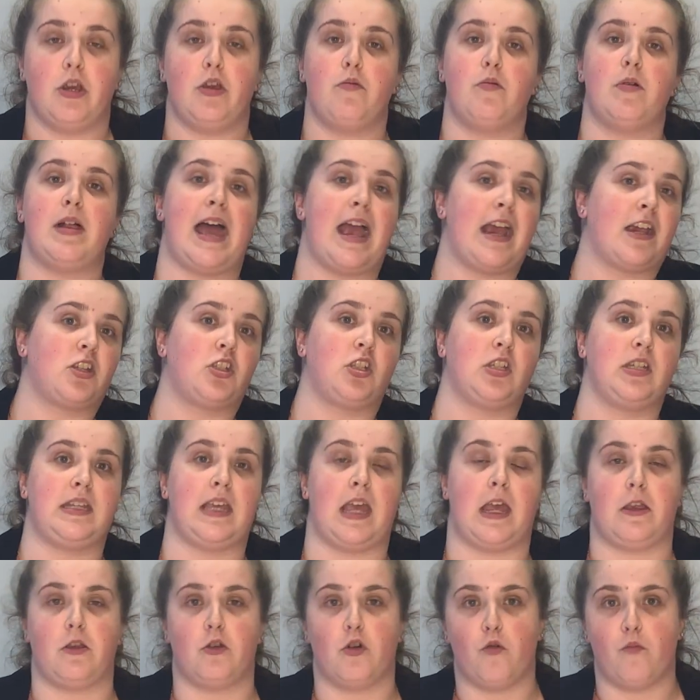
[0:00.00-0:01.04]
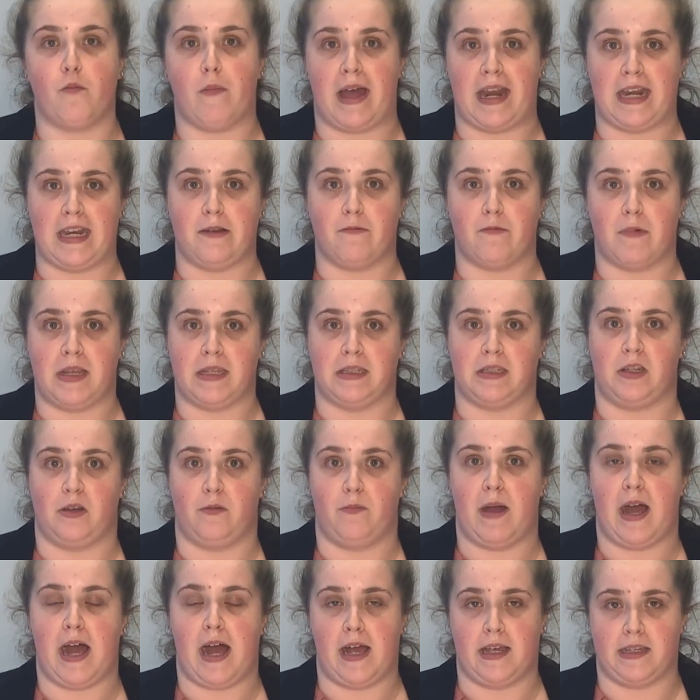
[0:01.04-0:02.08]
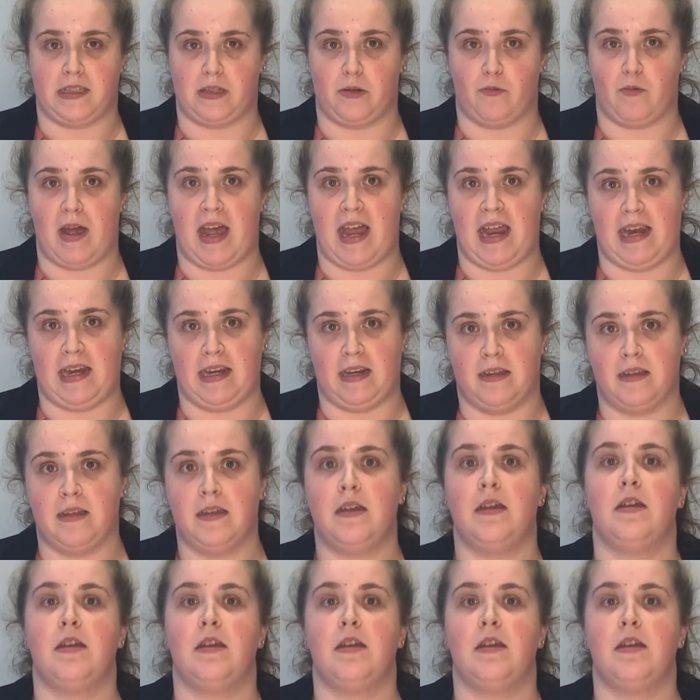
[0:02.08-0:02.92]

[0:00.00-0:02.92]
who will actually get your money once you pass away.